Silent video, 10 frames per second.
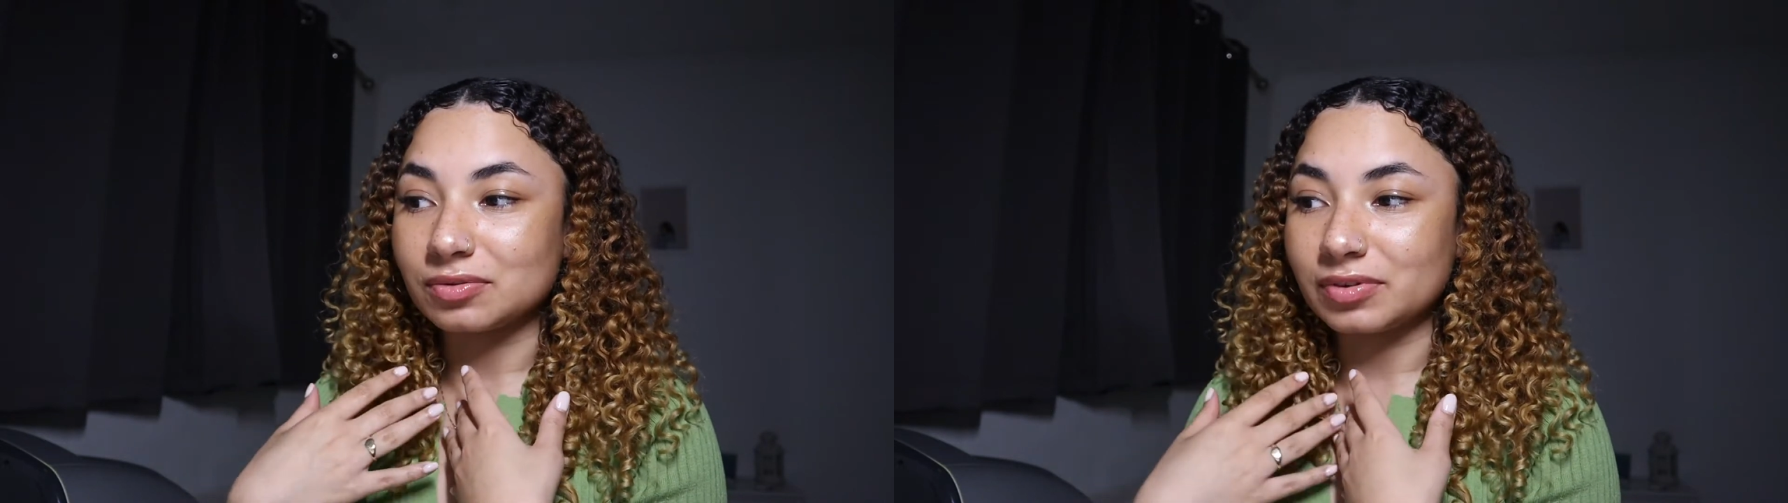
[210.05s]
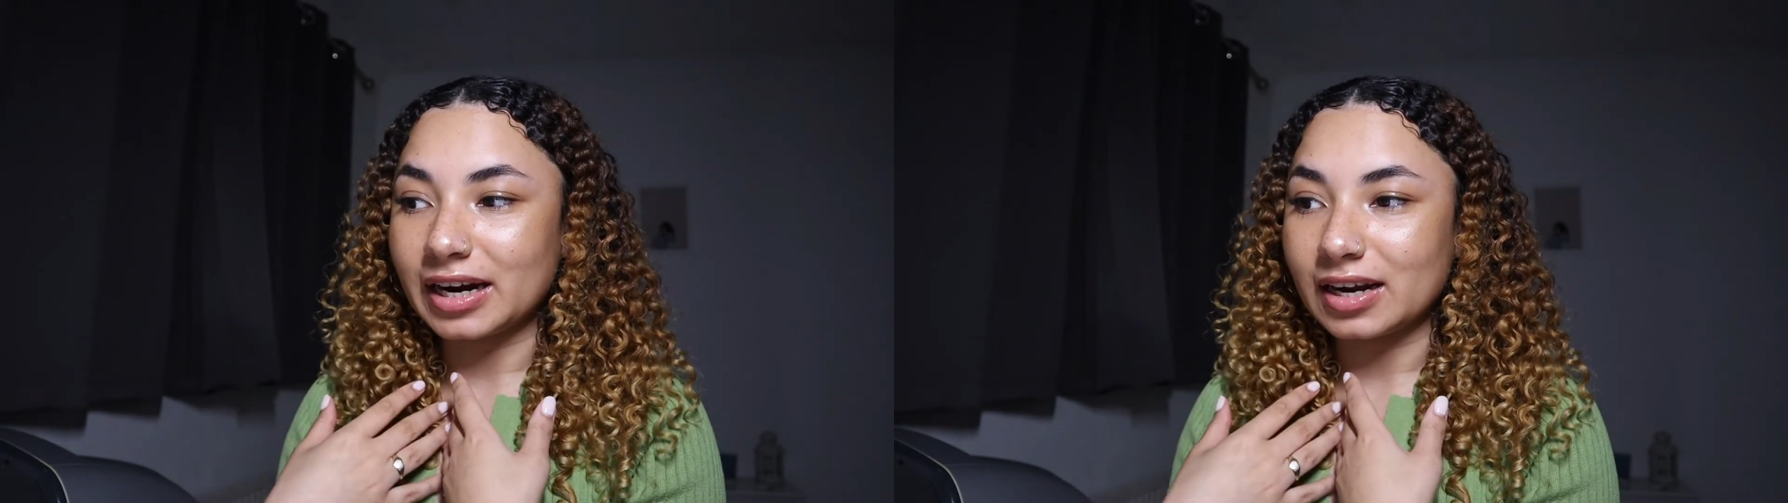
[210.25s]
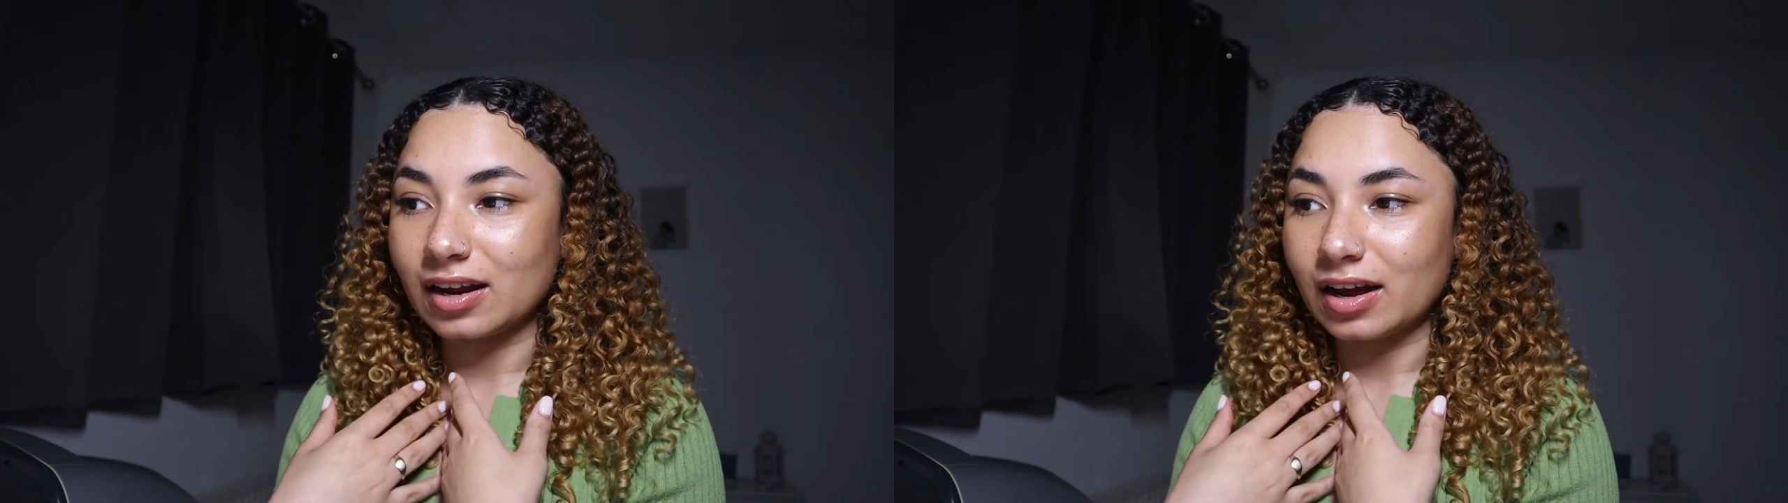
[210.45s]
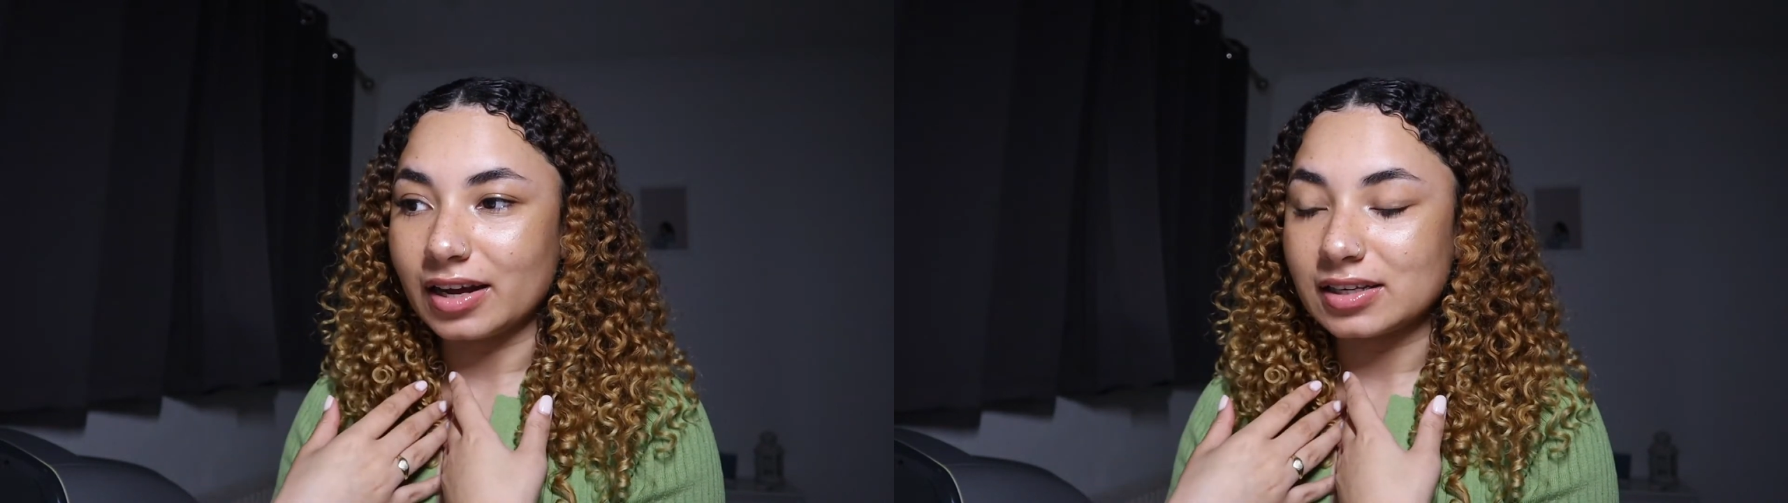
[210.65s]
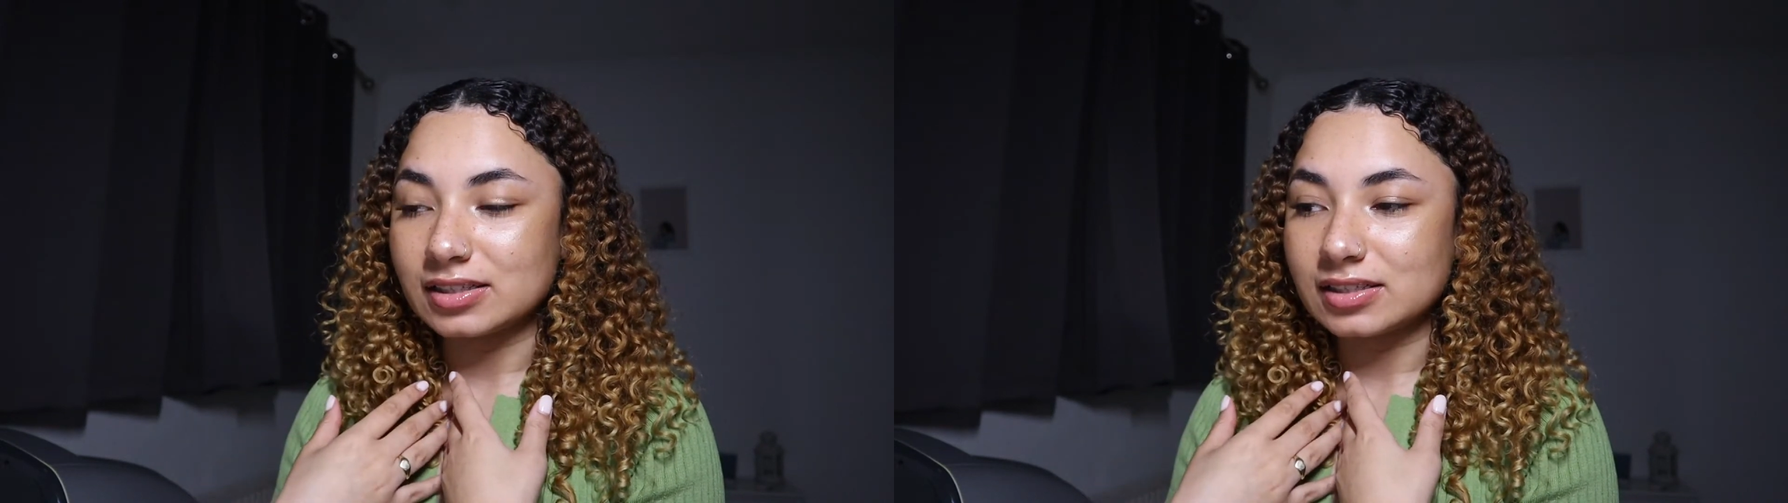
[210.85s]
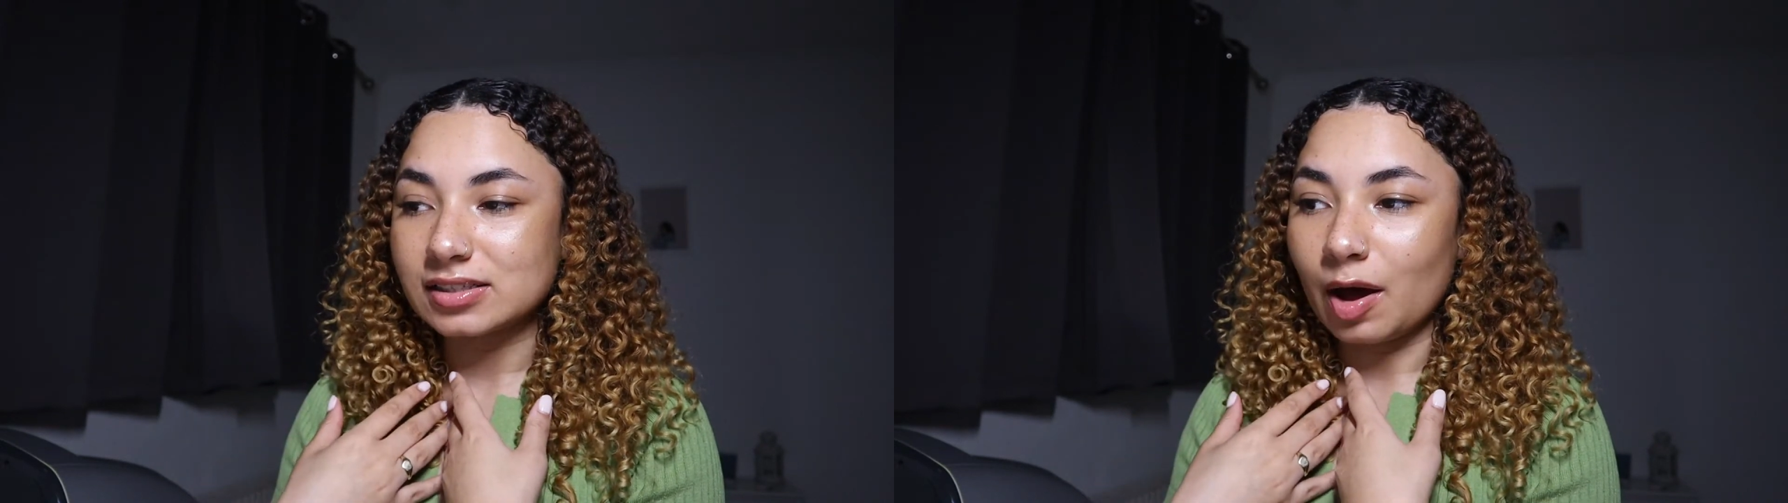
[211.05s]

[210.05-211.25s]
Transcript: realize